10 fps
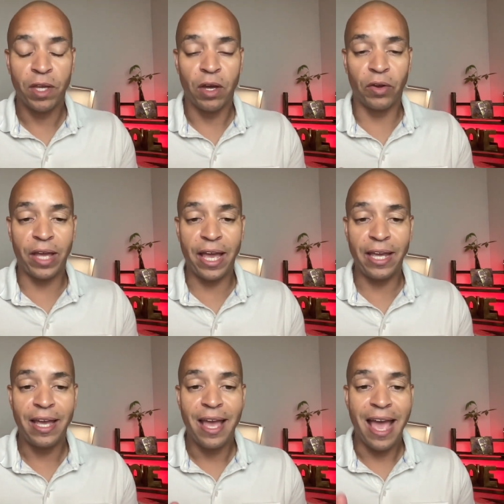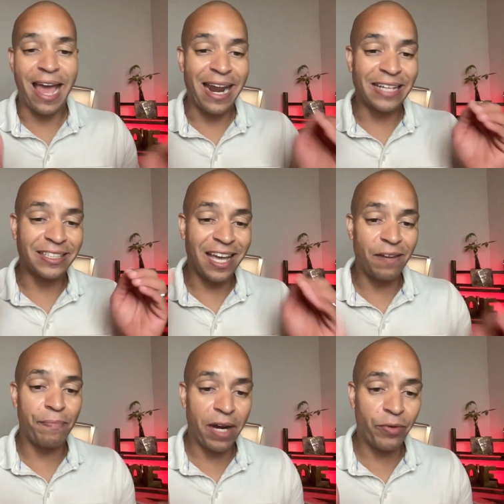Okay. And as
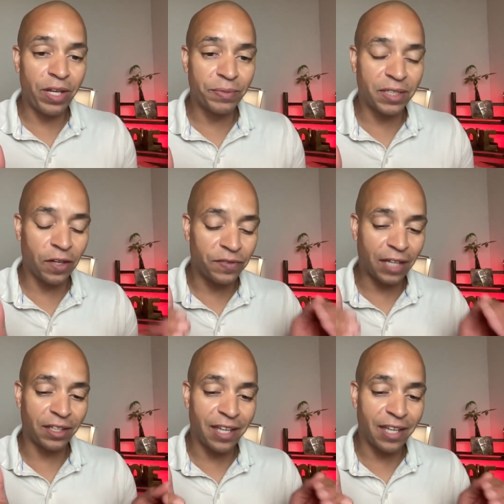Ken Berry himself, Dr.